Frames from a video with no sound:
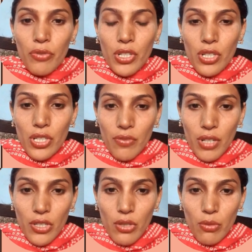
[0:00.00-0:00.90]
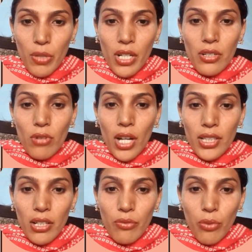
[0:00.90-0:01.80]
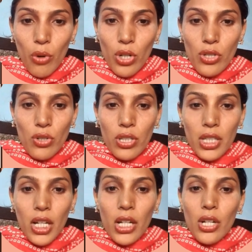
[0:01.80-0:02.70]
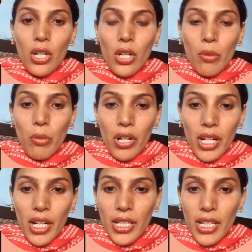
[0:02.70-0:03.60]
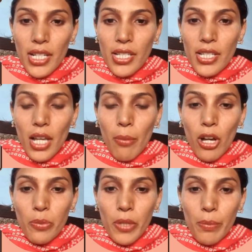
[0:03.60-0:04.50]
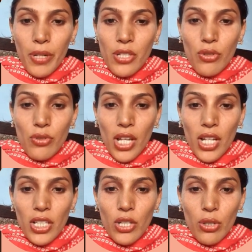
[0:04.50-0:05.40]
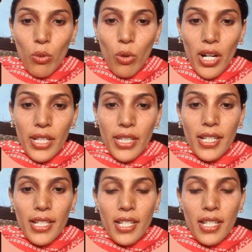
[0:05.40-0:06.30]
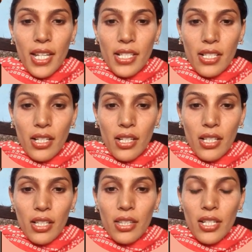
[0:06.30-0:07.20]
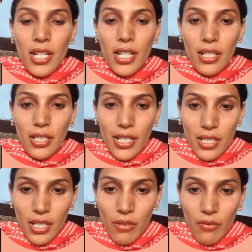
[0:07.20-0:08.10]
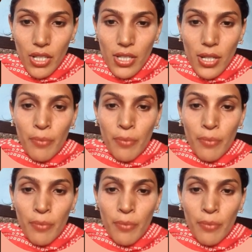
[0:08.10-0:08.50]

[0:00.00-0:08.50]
features, events, but rather focus on the broader ideas about people, society, or the world that is the text conveys.